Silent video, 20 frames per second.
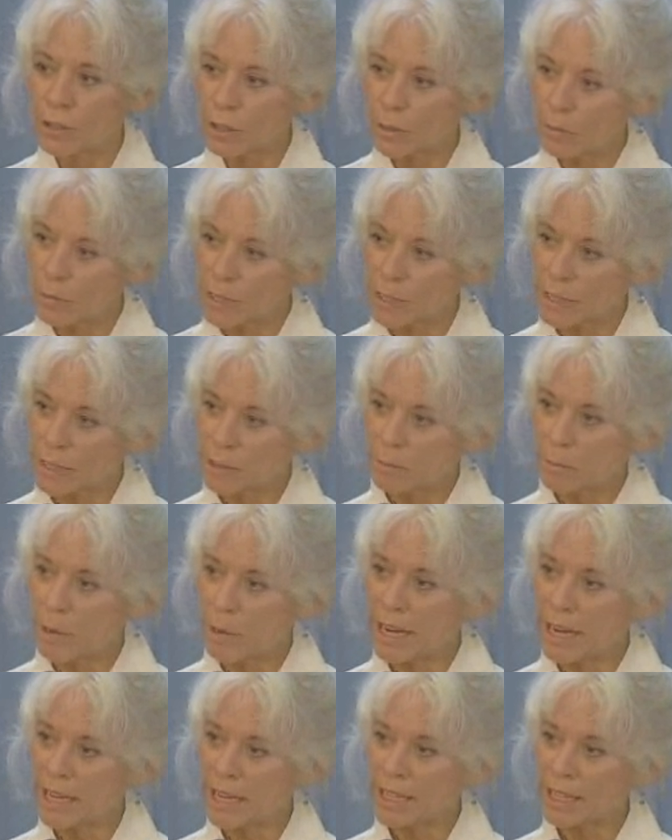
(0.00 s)
the mind
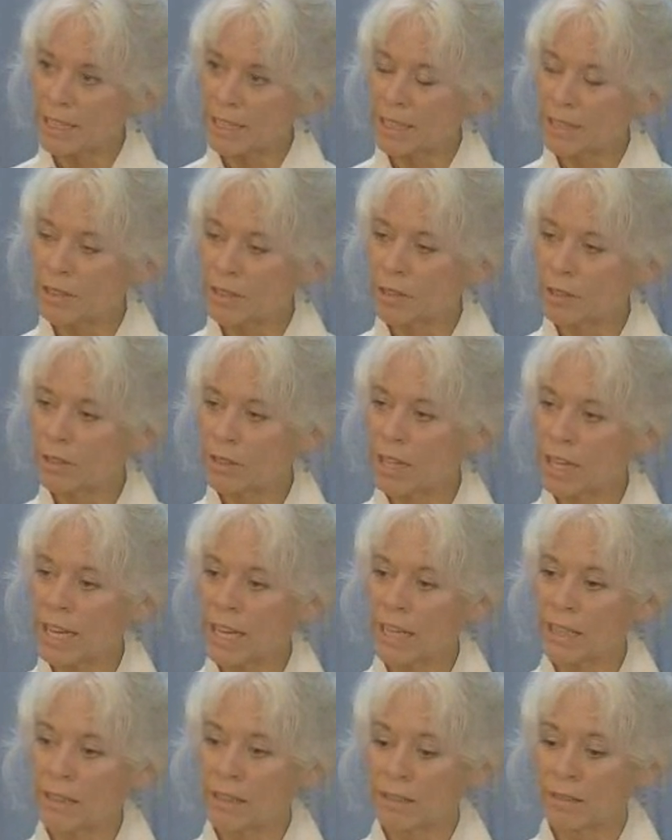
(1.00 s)
back into
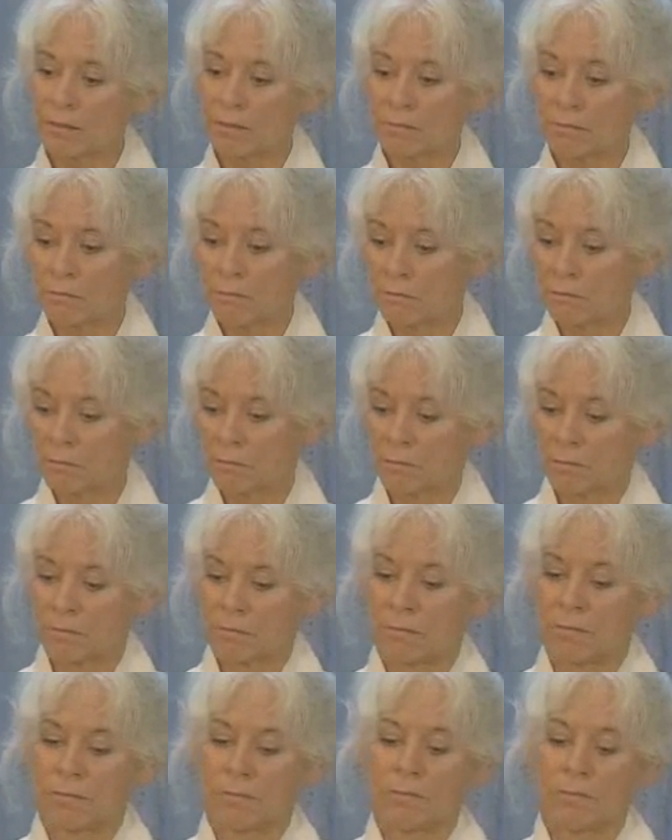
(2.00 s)
that
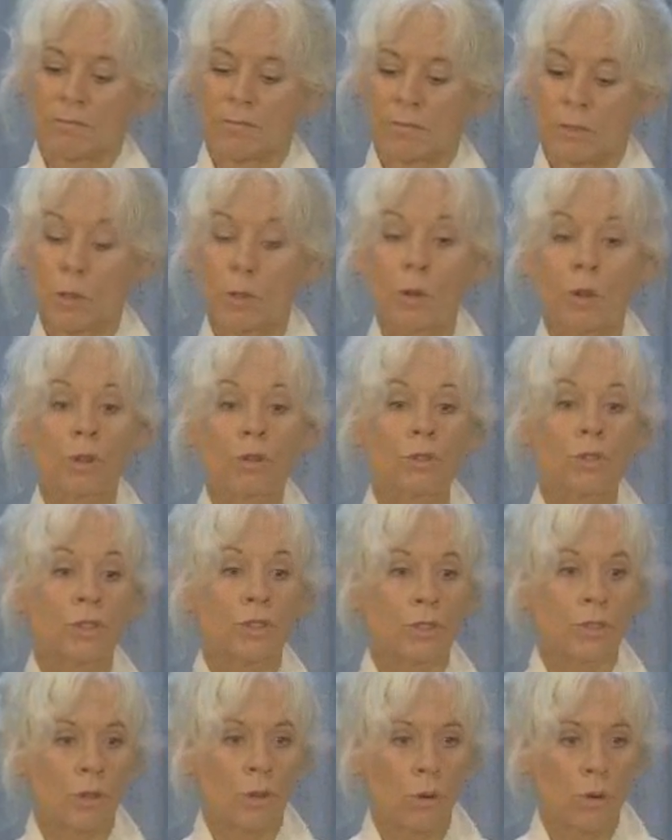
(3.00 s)

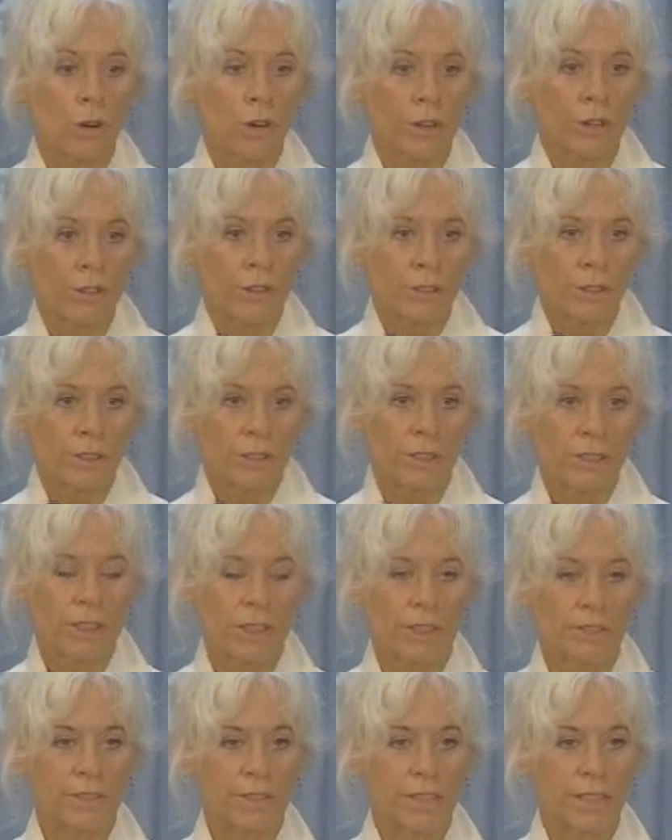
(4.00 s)
gross order
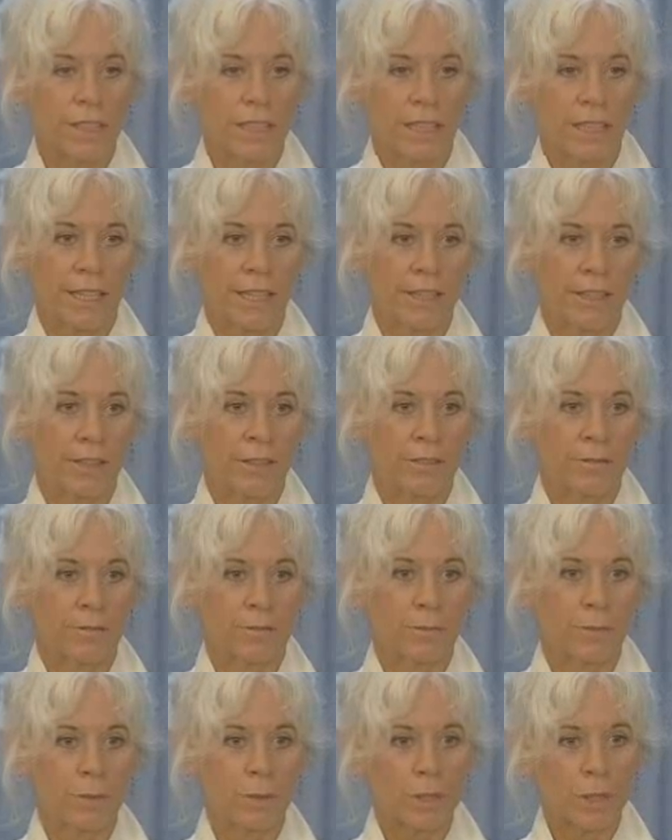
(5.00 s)
of desire,
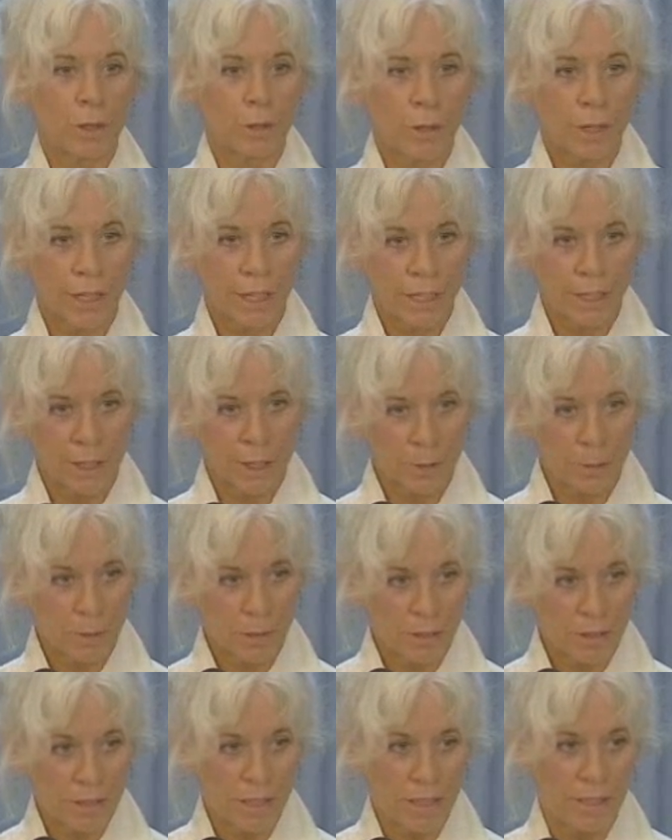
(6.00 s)
so an
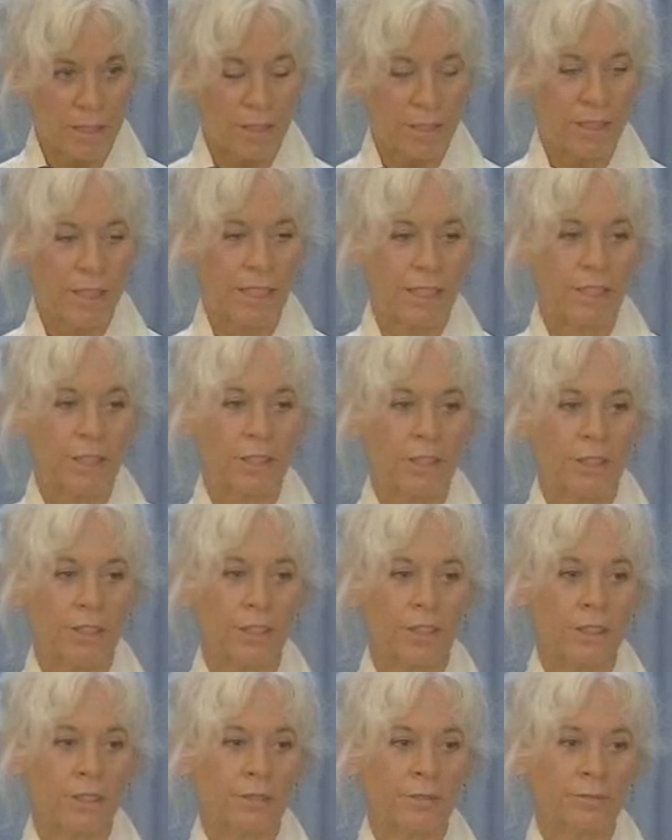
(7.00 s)
experience can
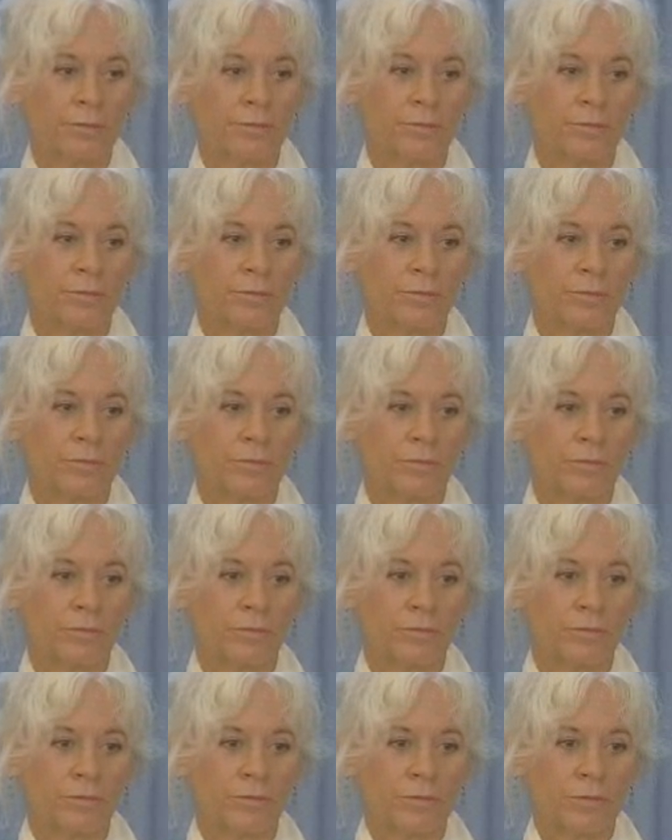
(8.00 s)
occur,
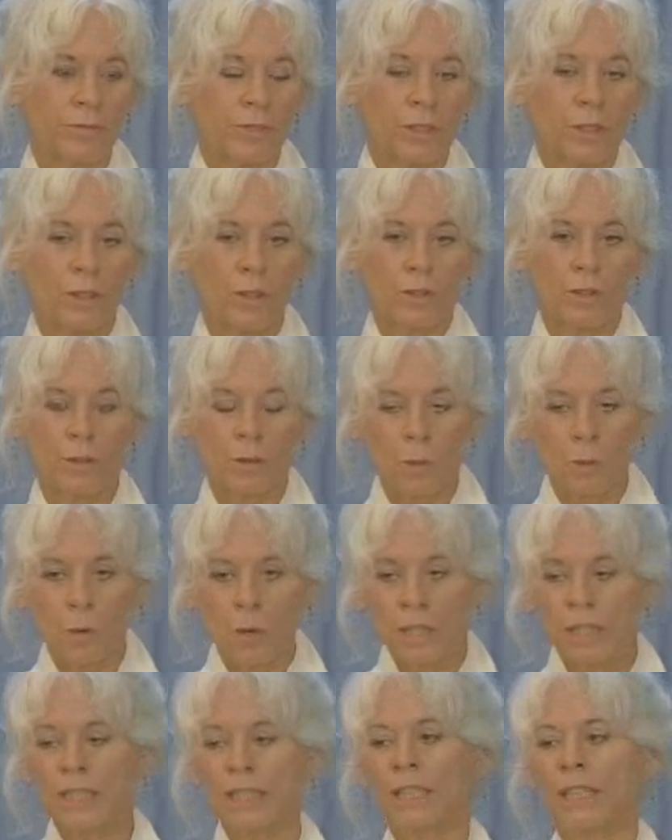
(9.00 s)
so that
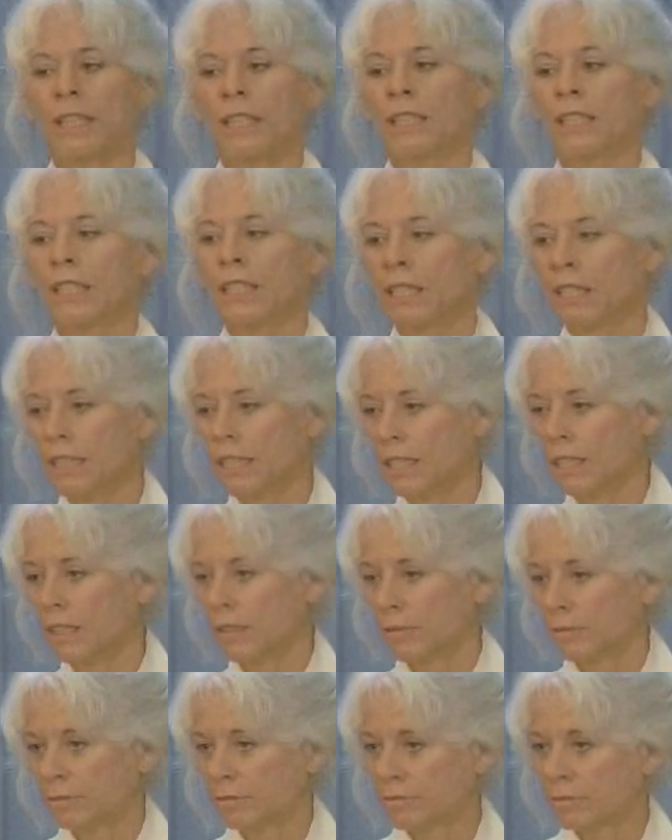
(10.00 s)
one can
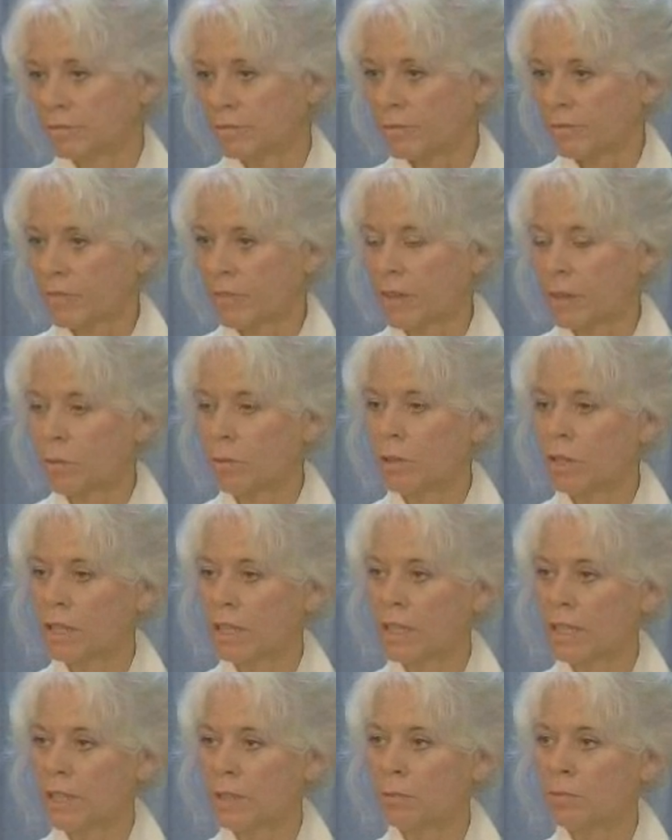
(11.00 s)
see that
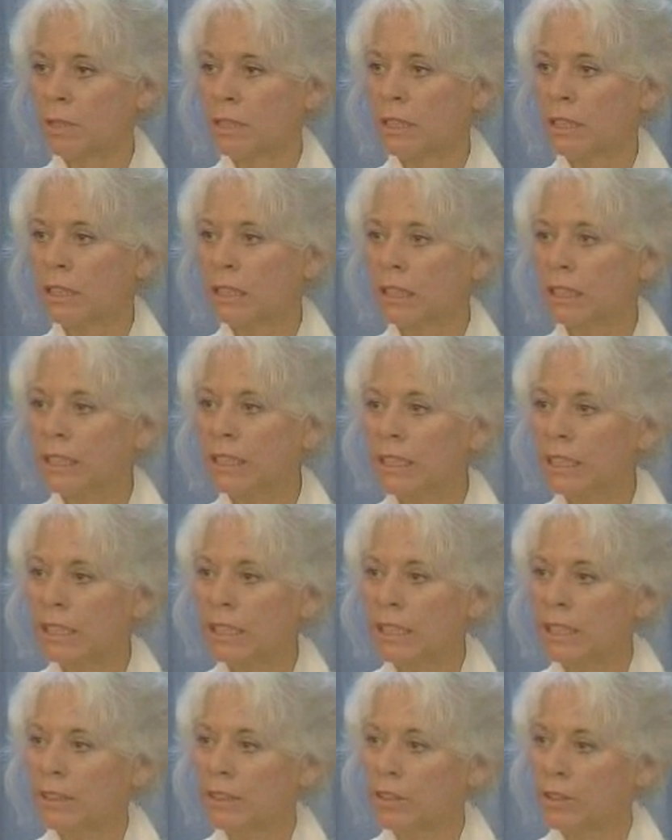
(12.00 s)
what has been
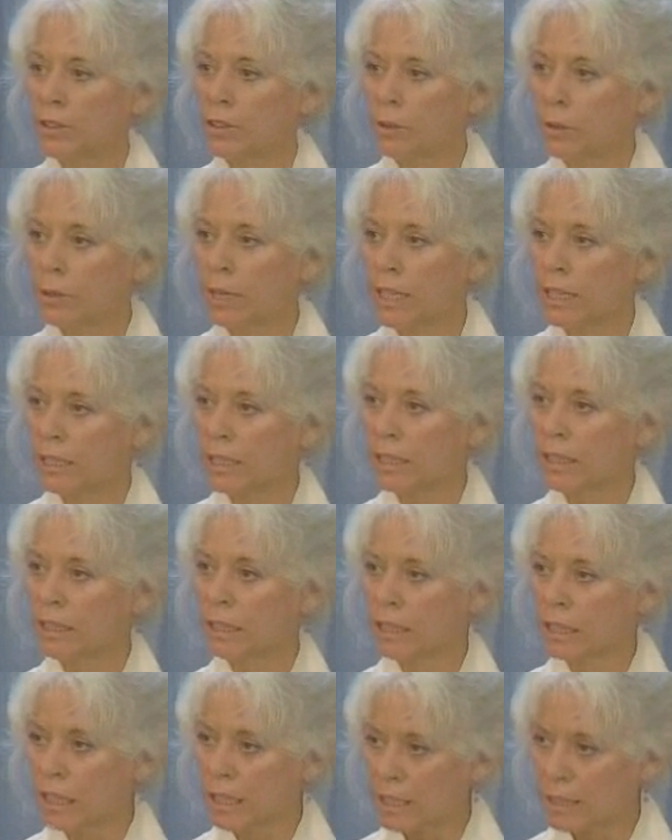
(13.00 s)
leading or
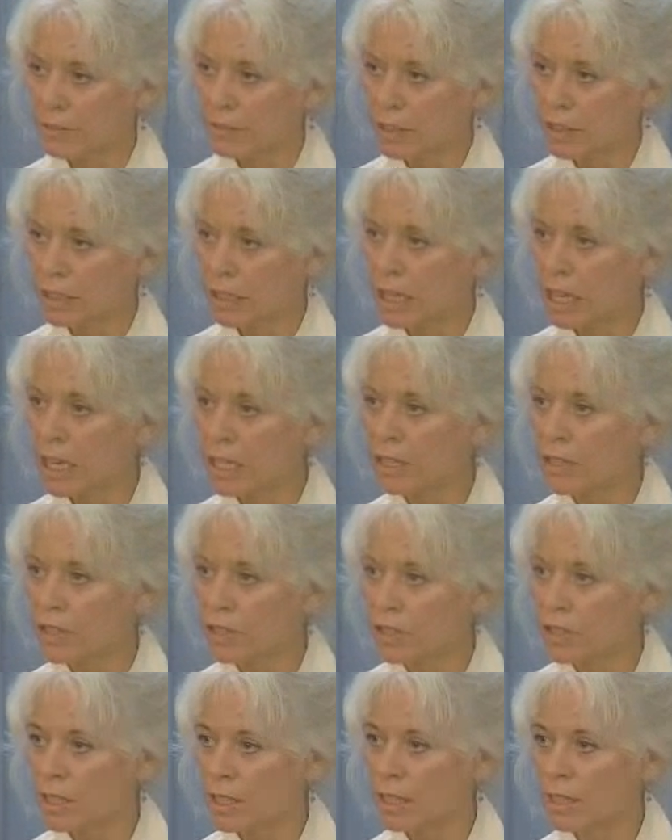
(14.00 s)
directing the life
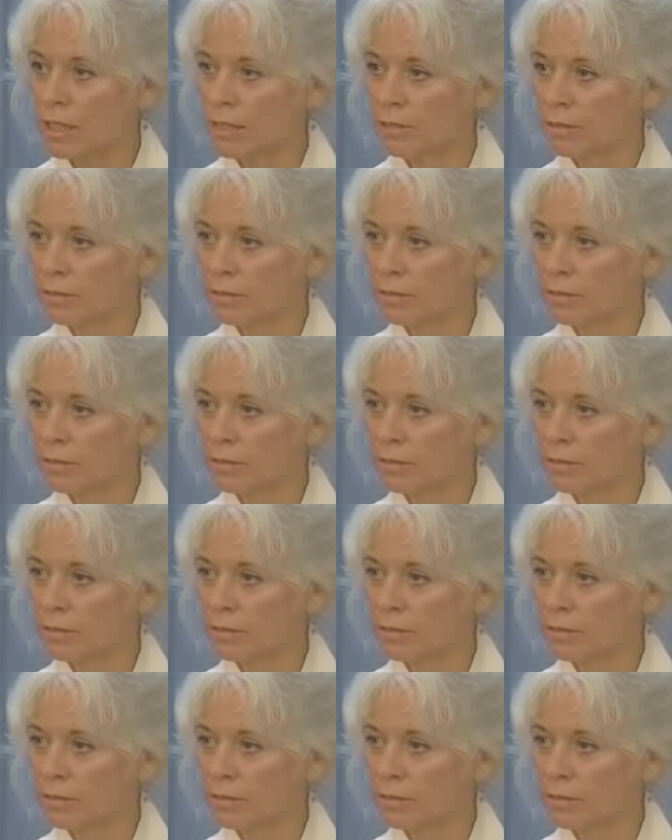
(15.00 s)
unconsciously,